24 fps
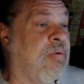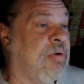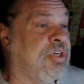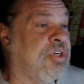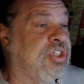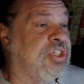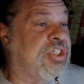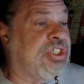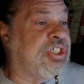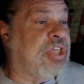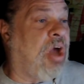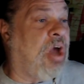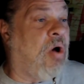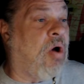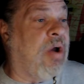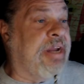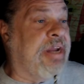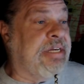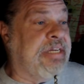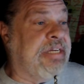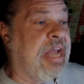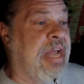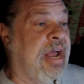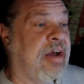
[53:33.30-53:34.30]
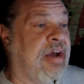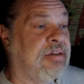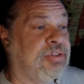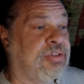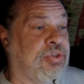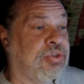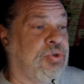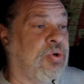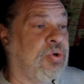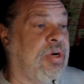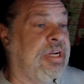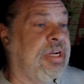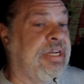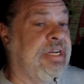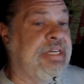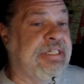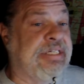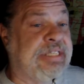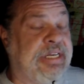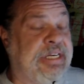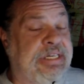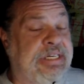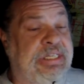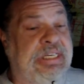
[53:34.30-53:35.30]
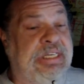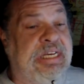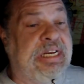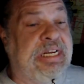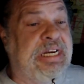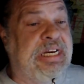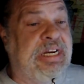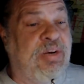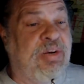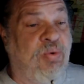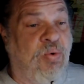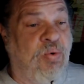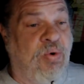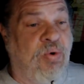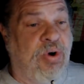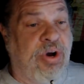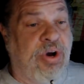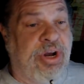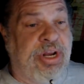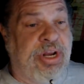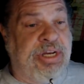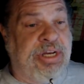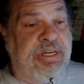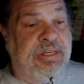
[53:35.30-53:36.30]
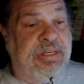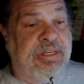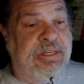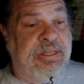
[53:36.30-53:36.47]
sawing down trees and getting wood.